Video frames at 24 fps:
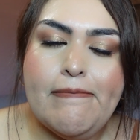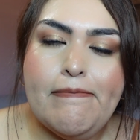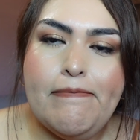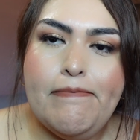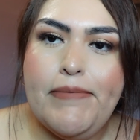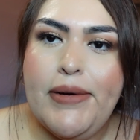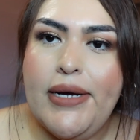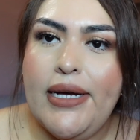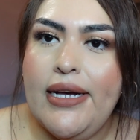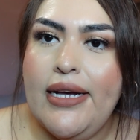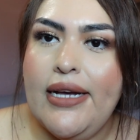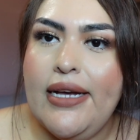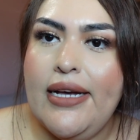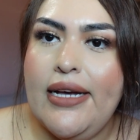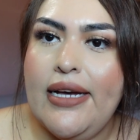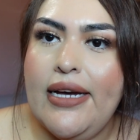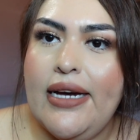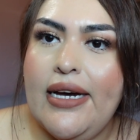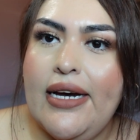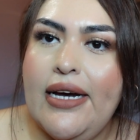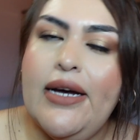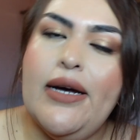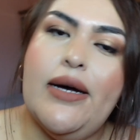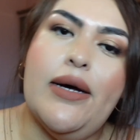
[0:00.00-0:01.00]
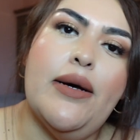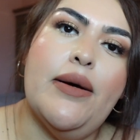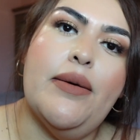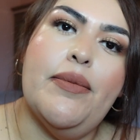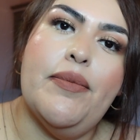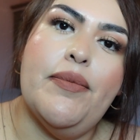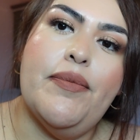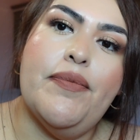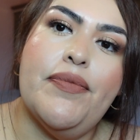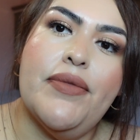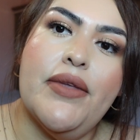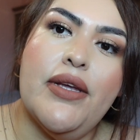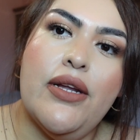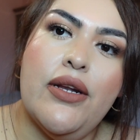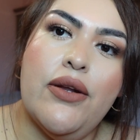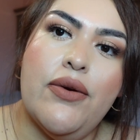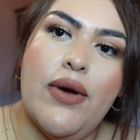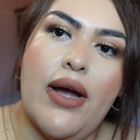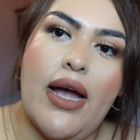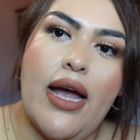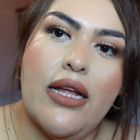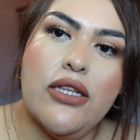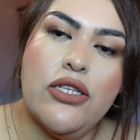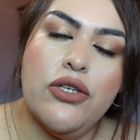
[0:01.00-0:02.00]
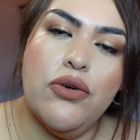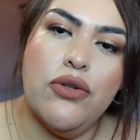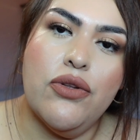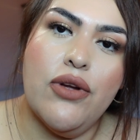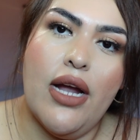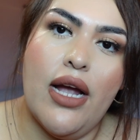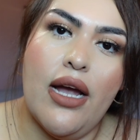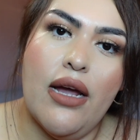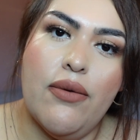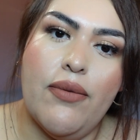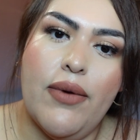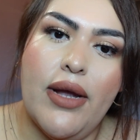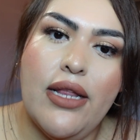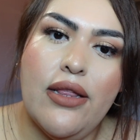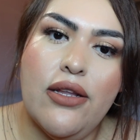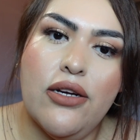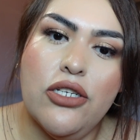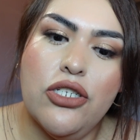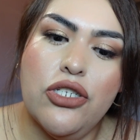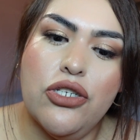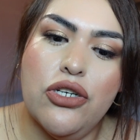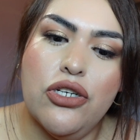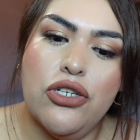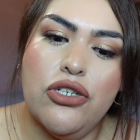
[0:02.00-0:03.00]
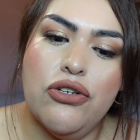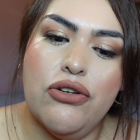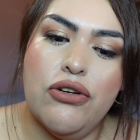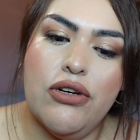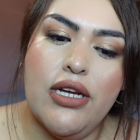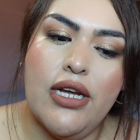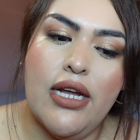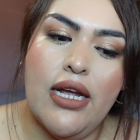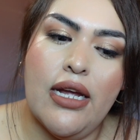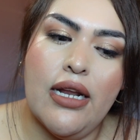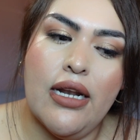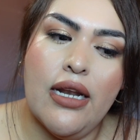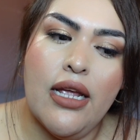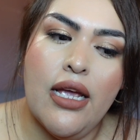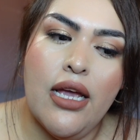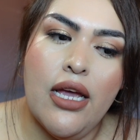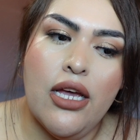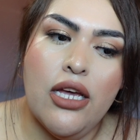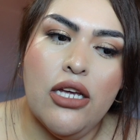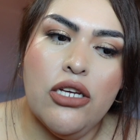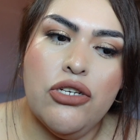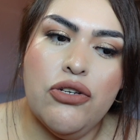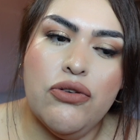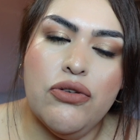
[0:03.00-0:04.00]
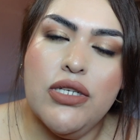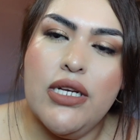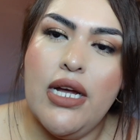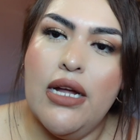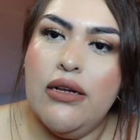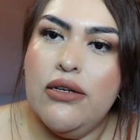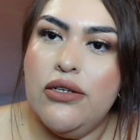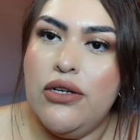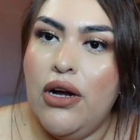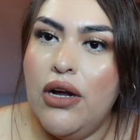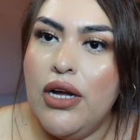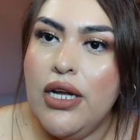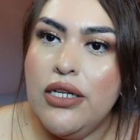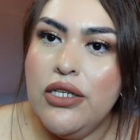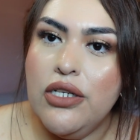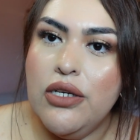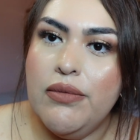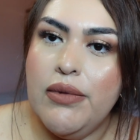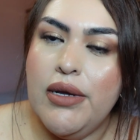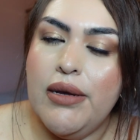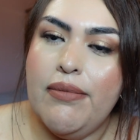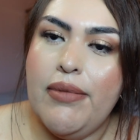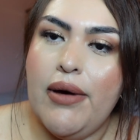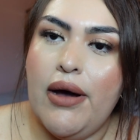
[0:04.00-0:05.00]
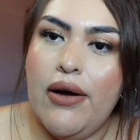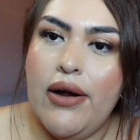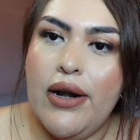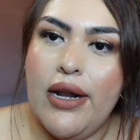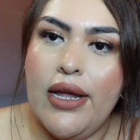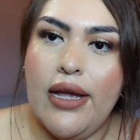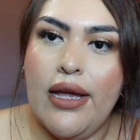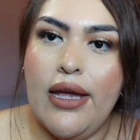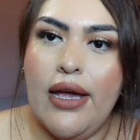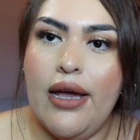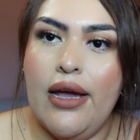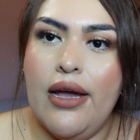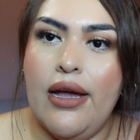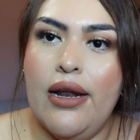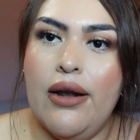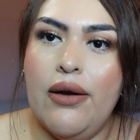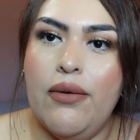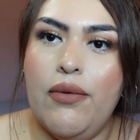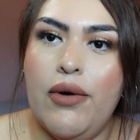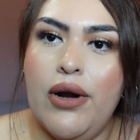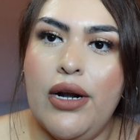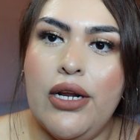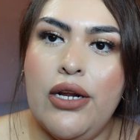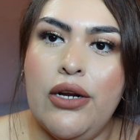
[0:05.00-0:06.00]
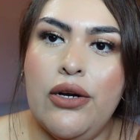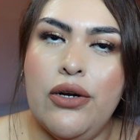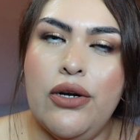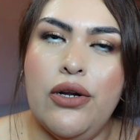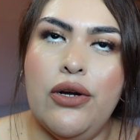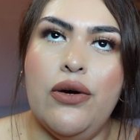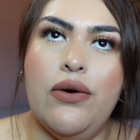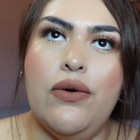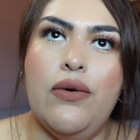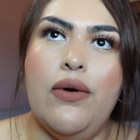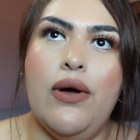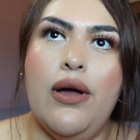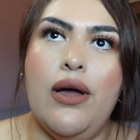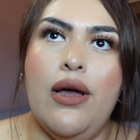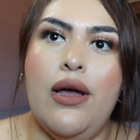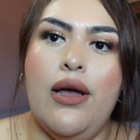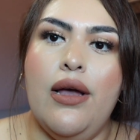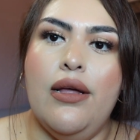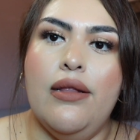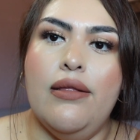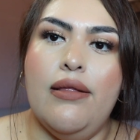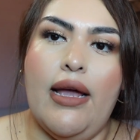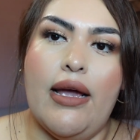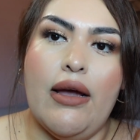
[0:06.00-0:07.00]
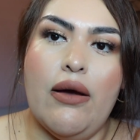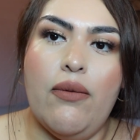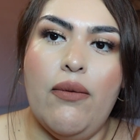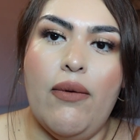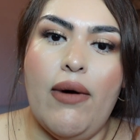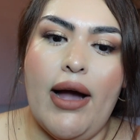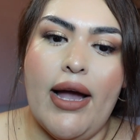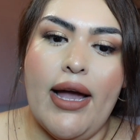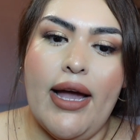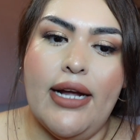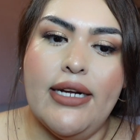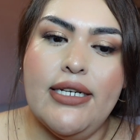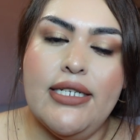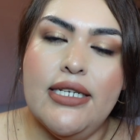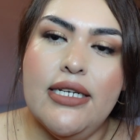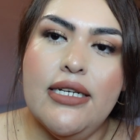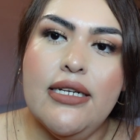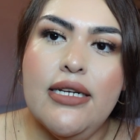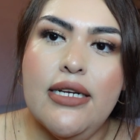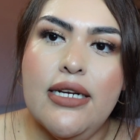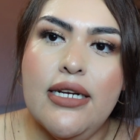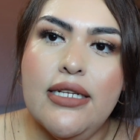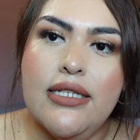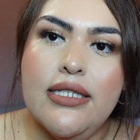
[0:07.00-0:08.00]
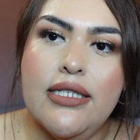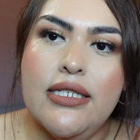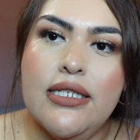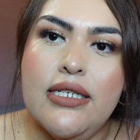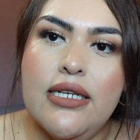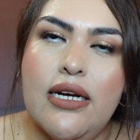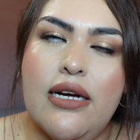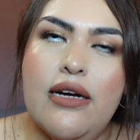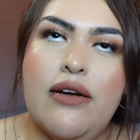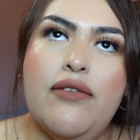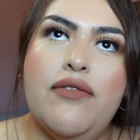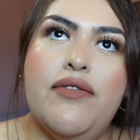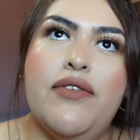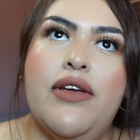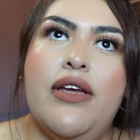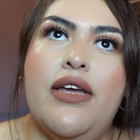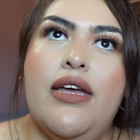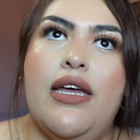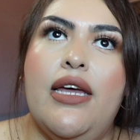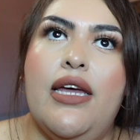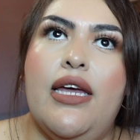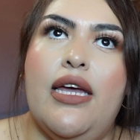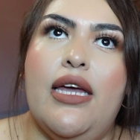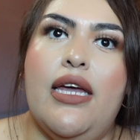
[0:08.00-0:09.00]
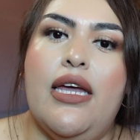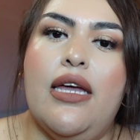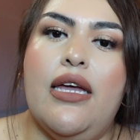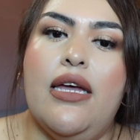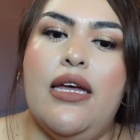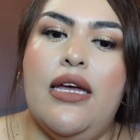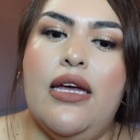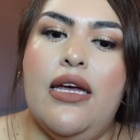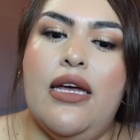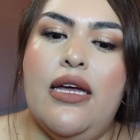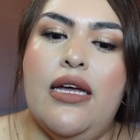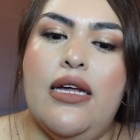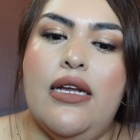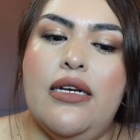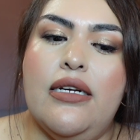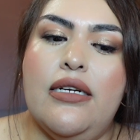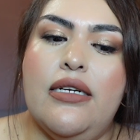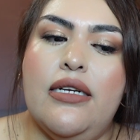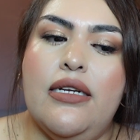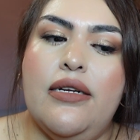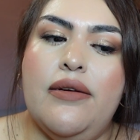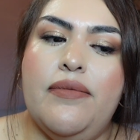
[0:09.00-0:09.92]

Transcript: But I had told her I had weight loss surgery and she was kind of talking to me about it and wanting to know like why I did it and stuff. And